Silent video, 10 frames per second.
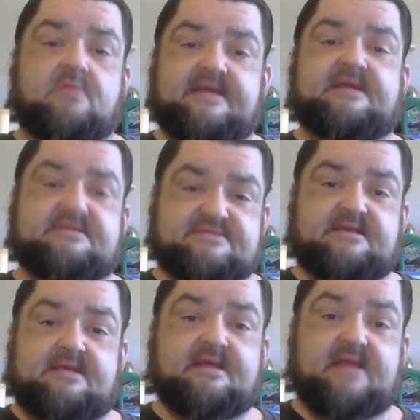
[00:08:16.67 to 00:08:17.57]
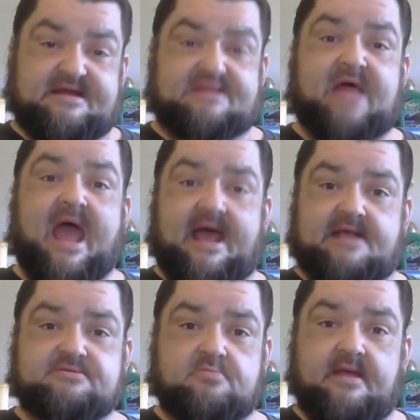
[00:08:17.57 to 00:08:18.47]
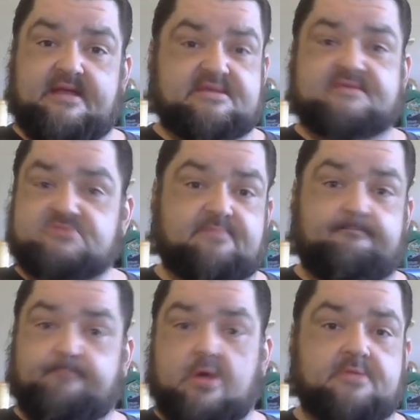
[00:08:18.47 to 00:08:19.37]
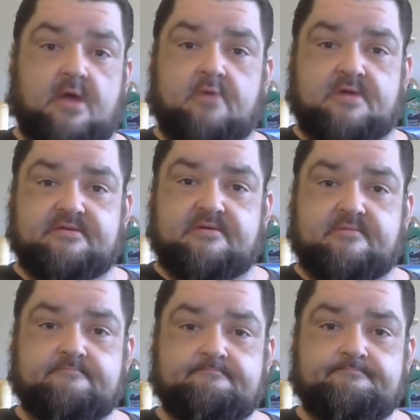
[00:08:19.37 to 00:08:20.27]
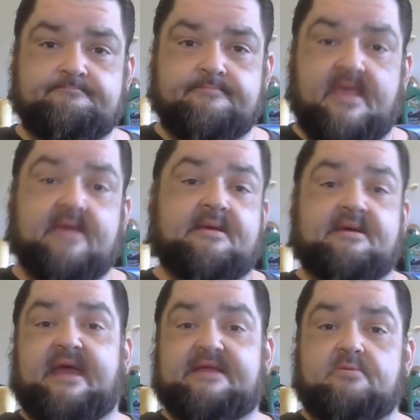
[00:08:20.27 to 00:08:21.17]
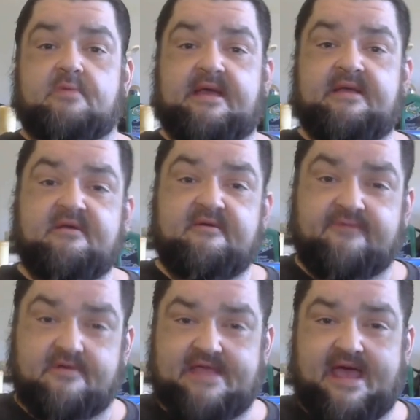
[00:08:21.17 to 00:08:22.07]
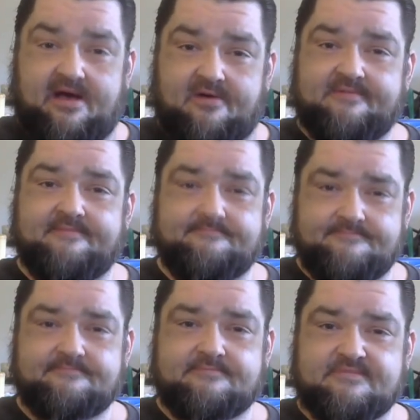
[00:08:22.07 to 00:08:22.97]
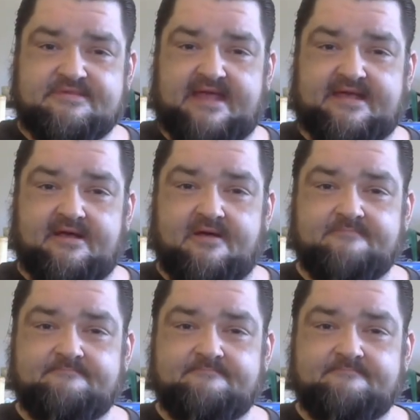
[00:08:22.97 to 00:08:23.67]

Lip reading: Like it lasts, right? It doesn't just burn out on you. Anyway, for now, take care.